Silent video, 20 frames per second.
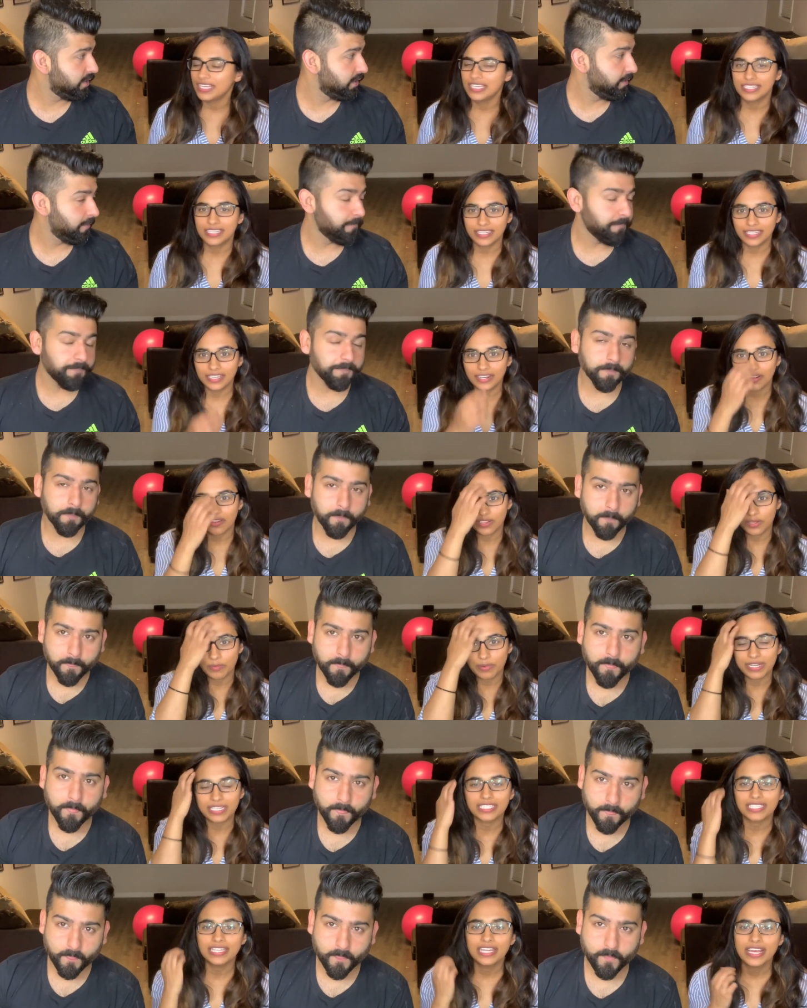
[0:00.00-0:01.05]
Speaker 1: He did get all the
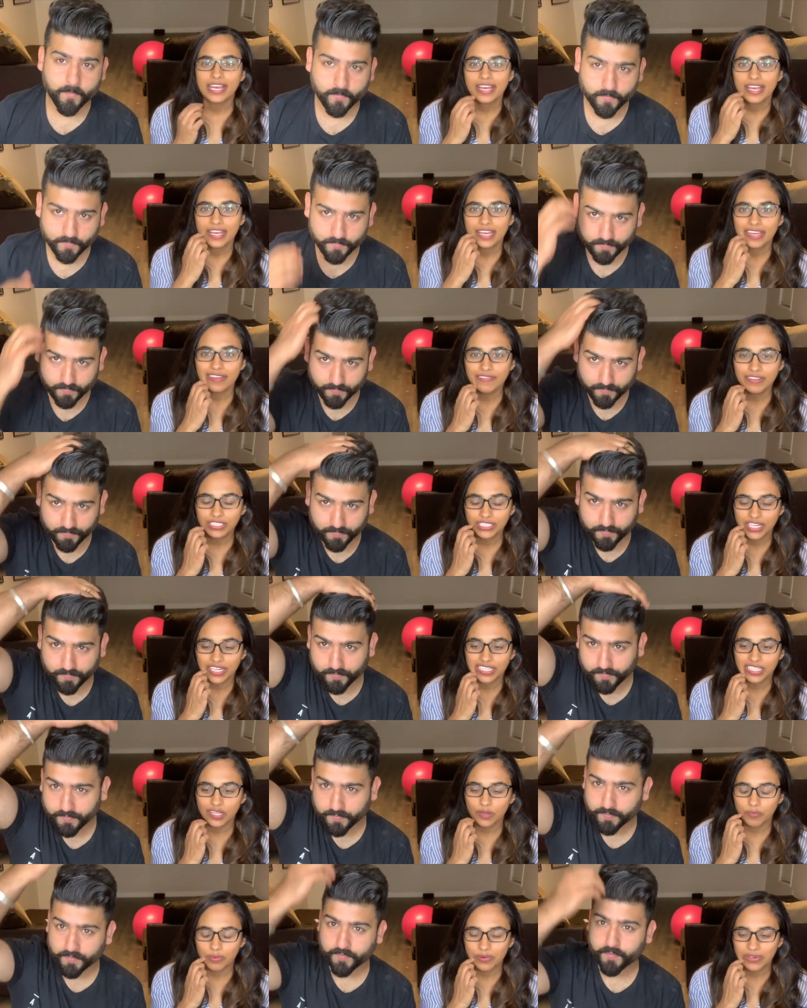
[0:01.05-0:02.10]
praise. And even
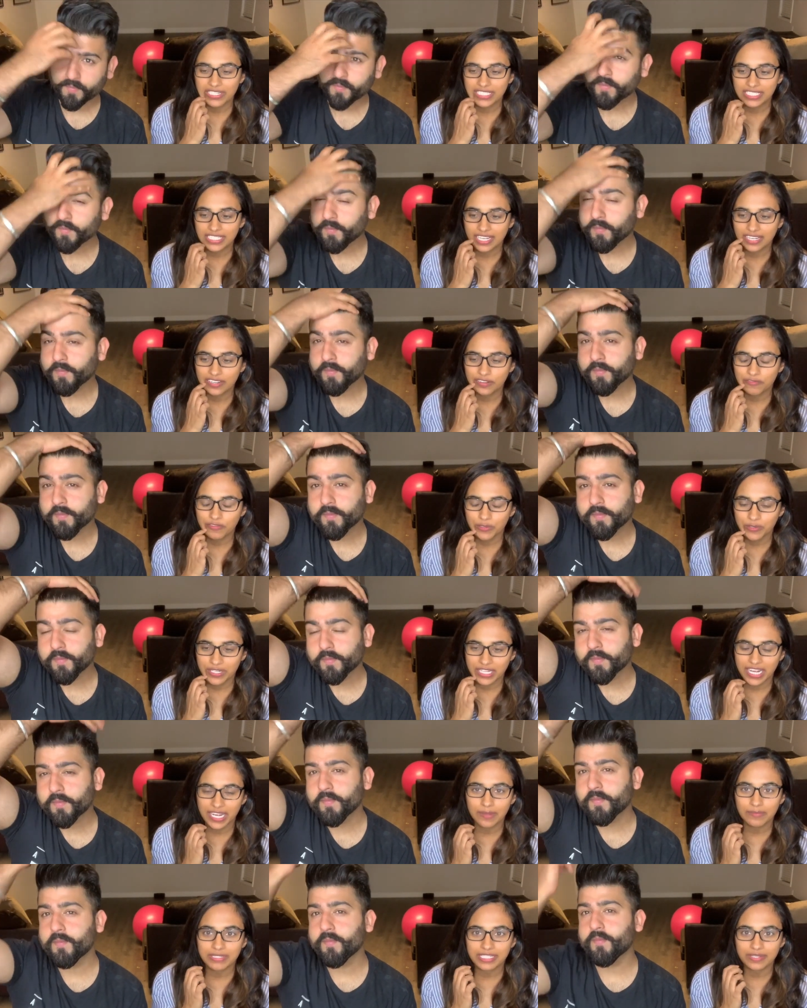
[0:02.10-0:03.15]
Shahid Kapoor said a few
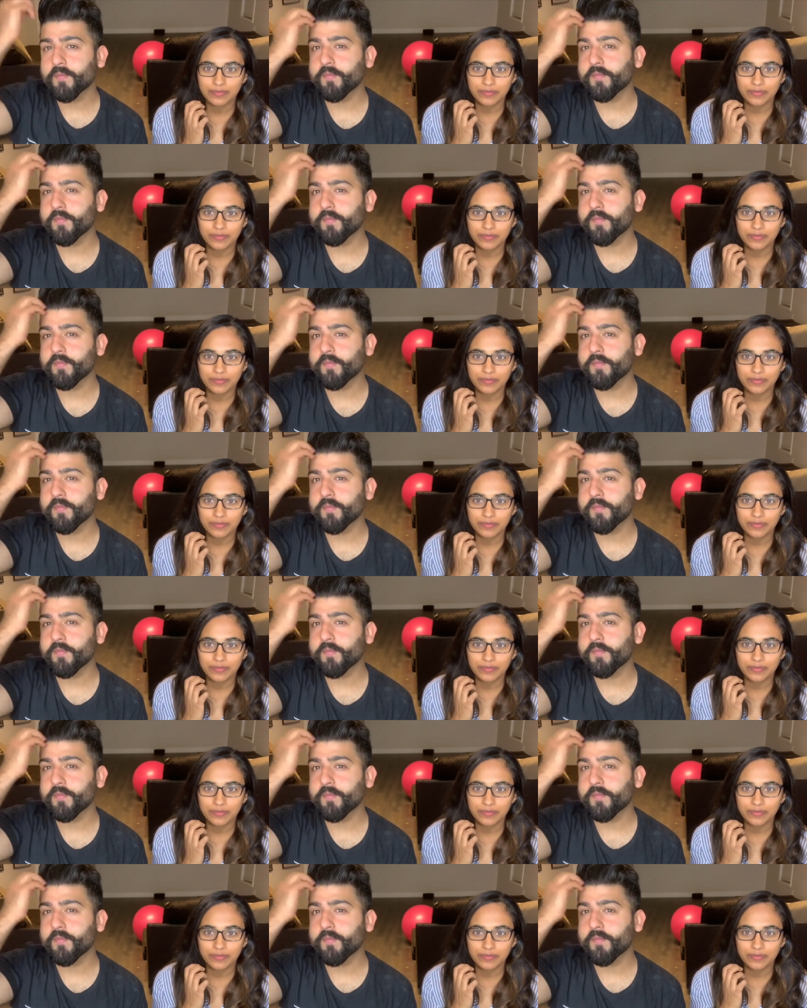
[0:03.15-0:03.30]
times